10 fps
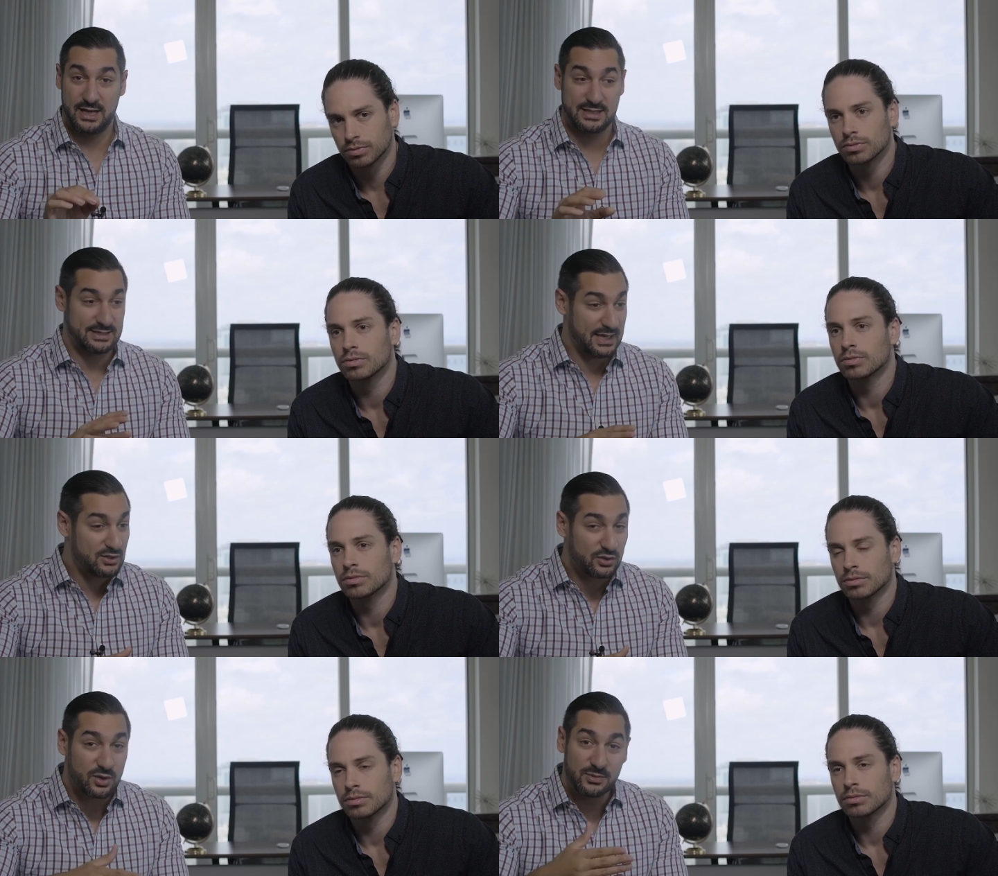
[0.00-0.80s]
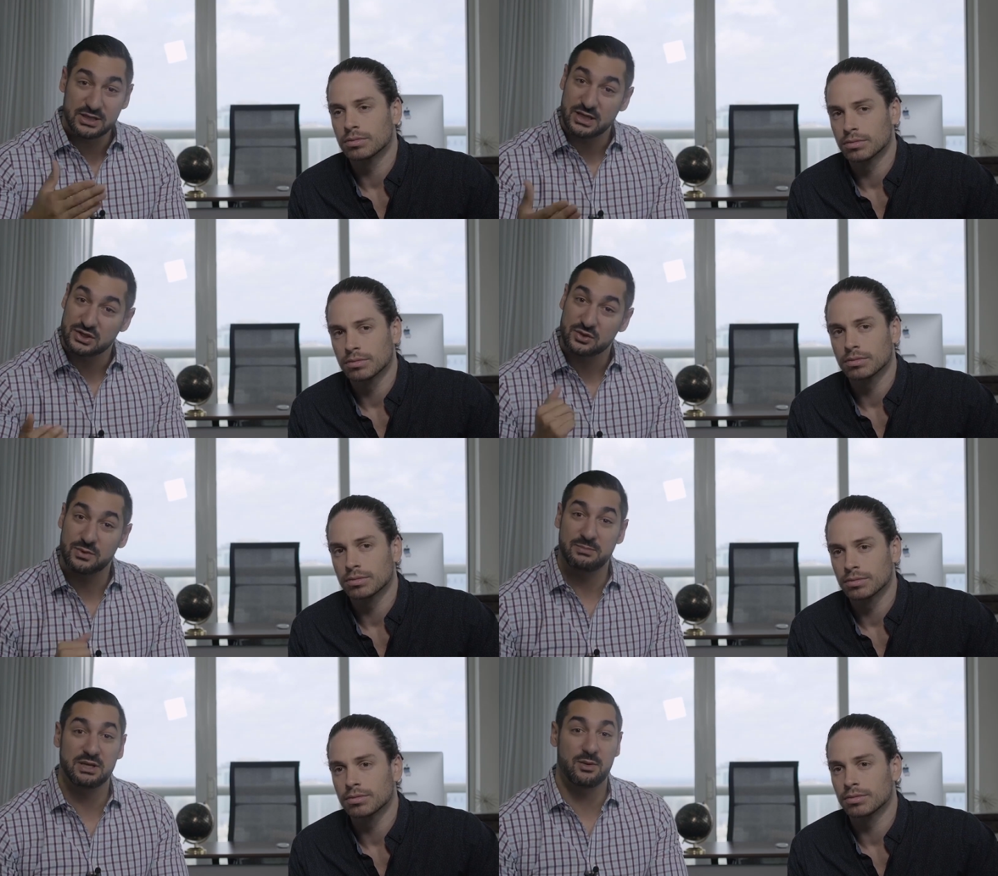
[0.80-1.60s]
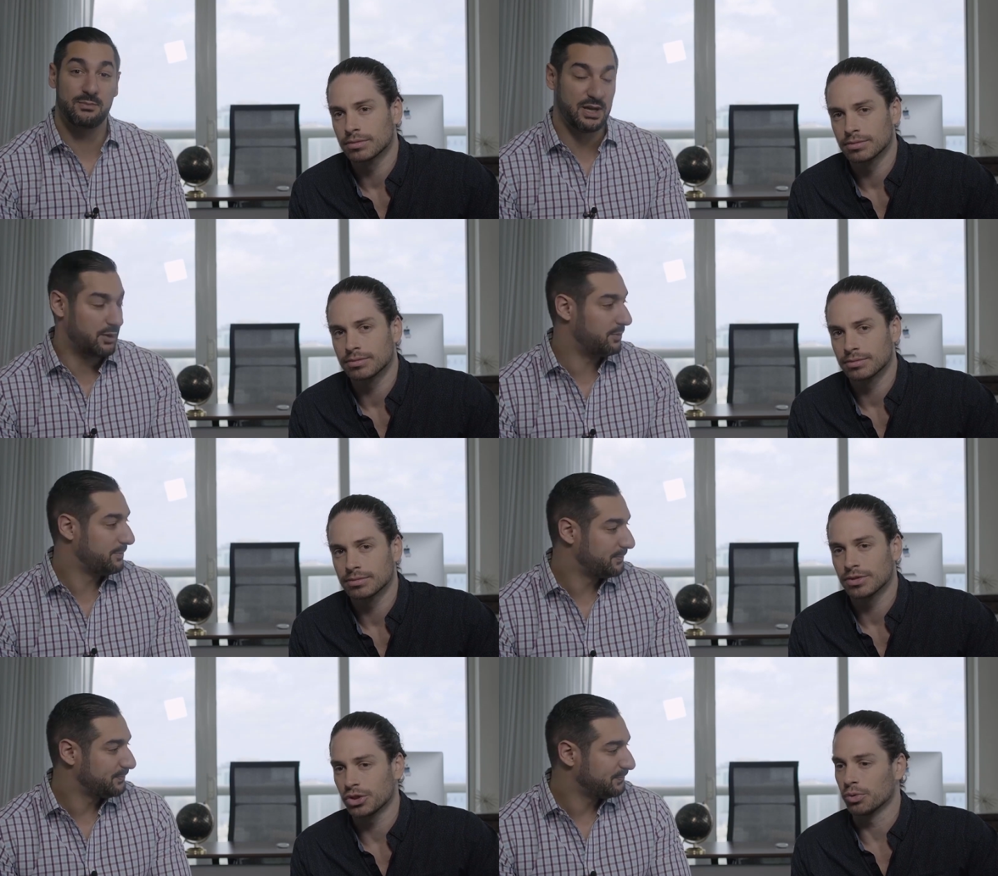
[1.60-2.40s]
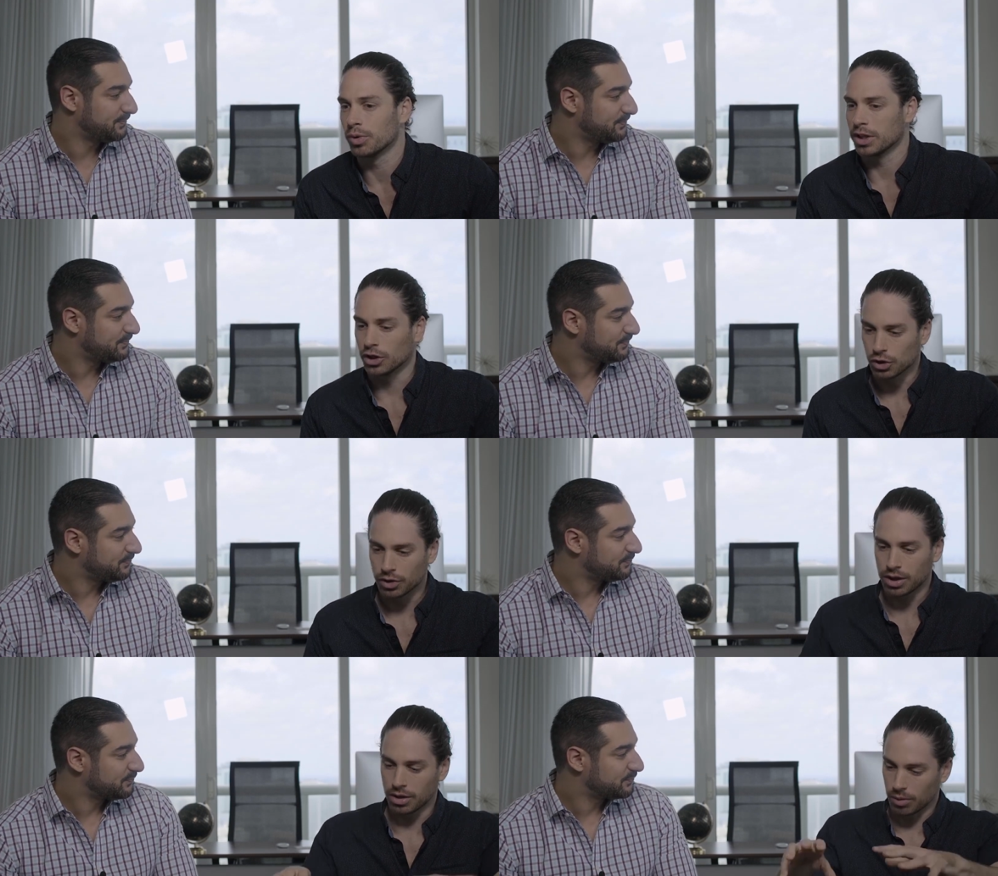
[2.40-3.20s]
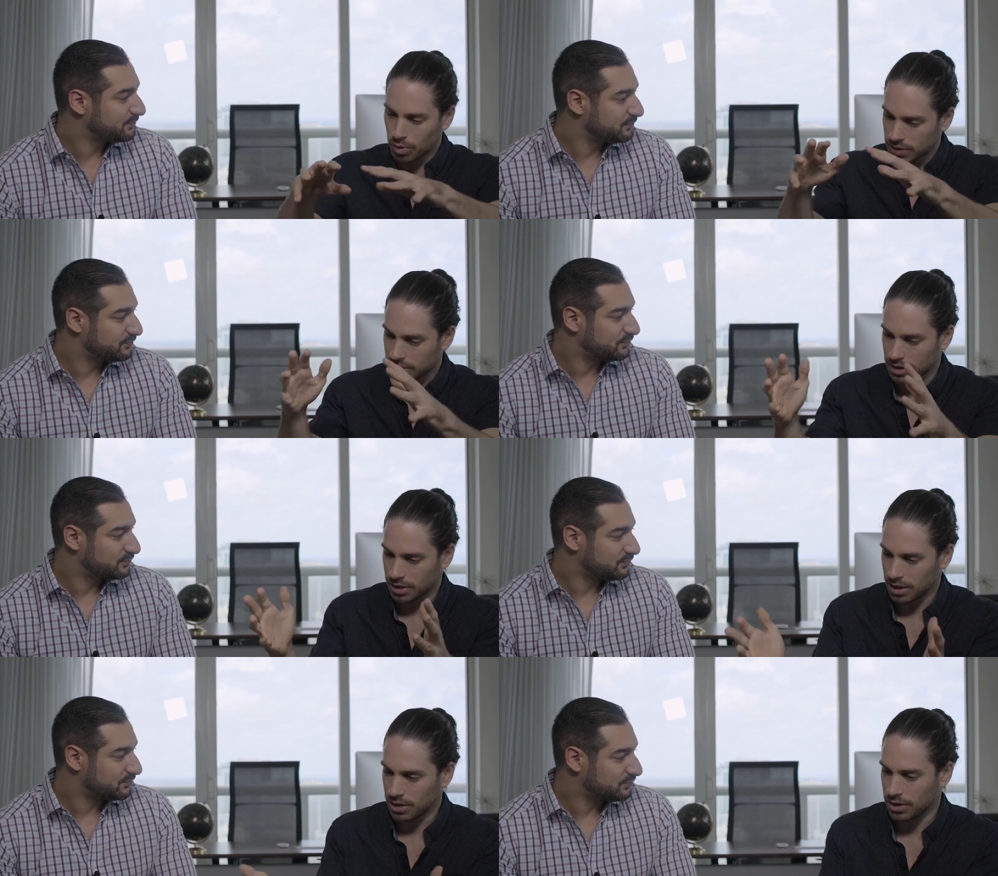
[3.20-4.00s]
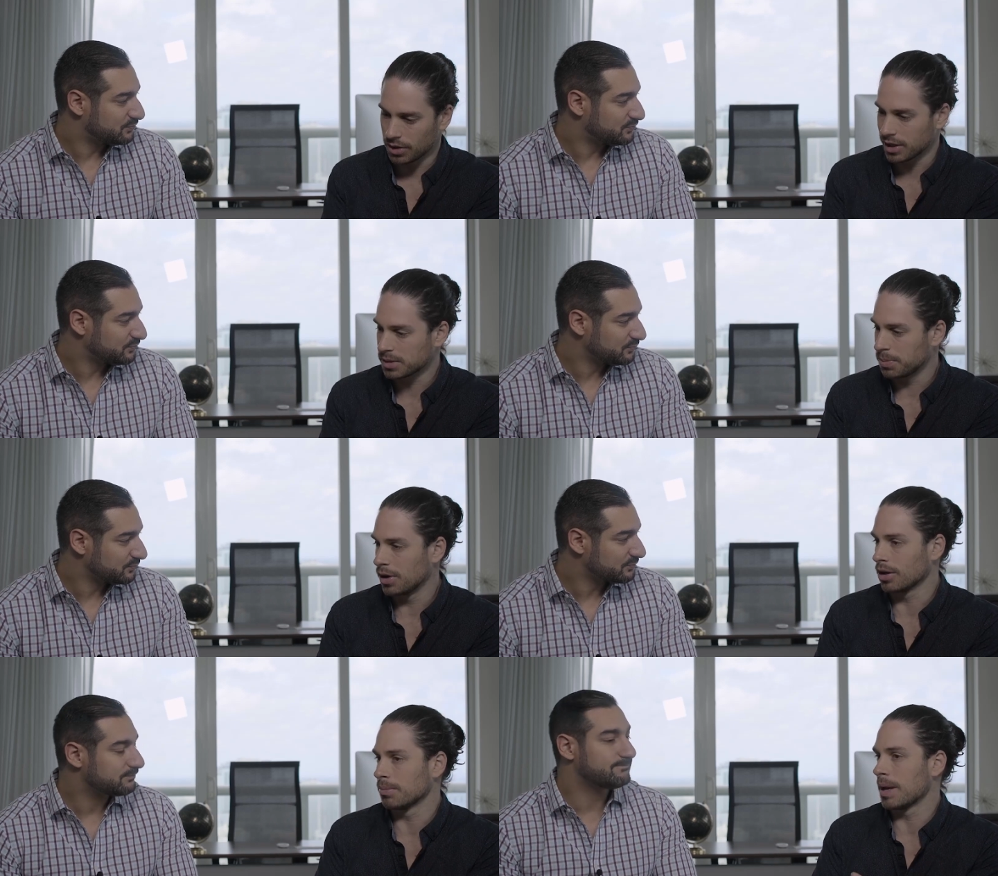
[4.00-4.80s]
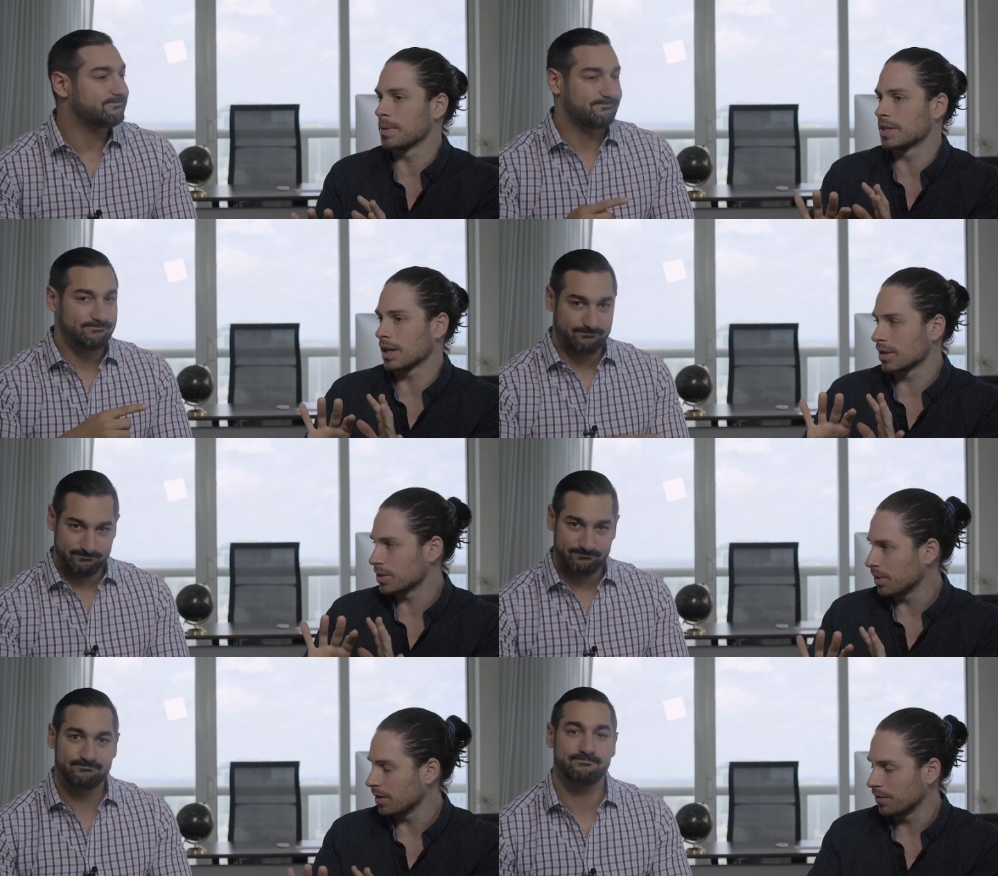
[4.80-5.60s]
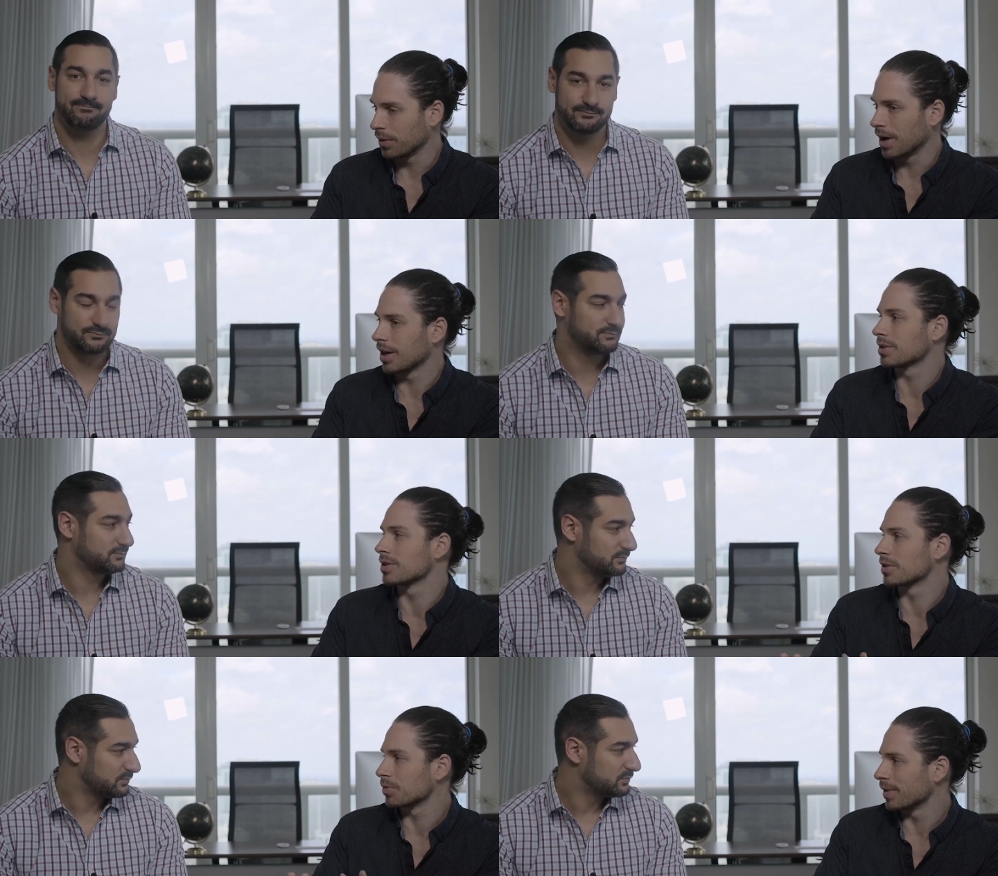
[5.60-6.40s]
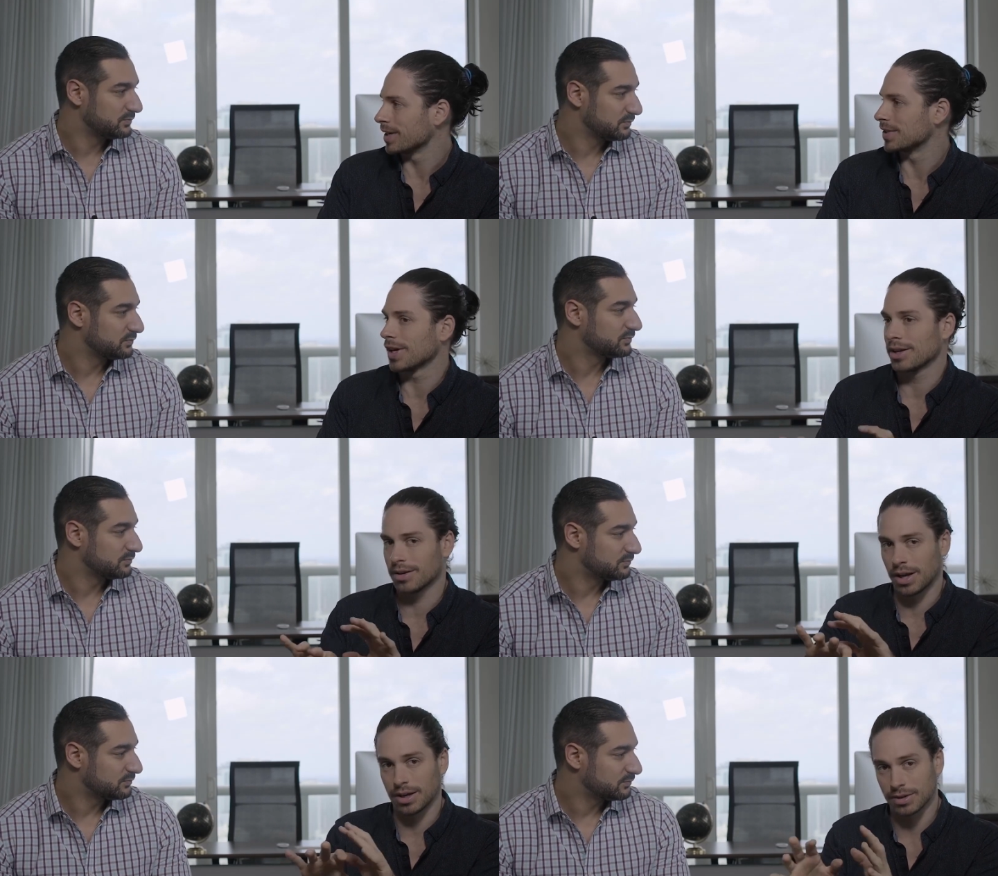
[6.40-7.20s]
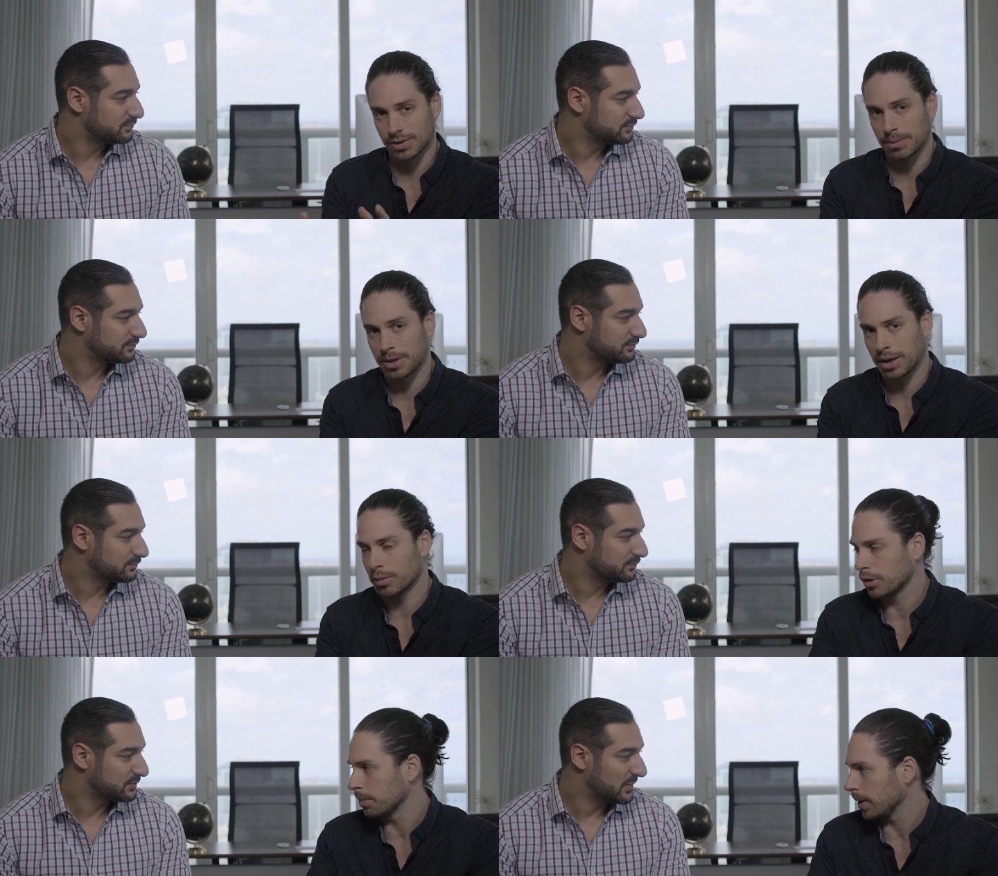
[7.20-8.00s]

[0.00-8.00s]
Speaker 1: and then your communication will become better.
Speaker 2: So really looking at what's underneath the iceberg and maybe taking 24 hours to just reset and examine that with your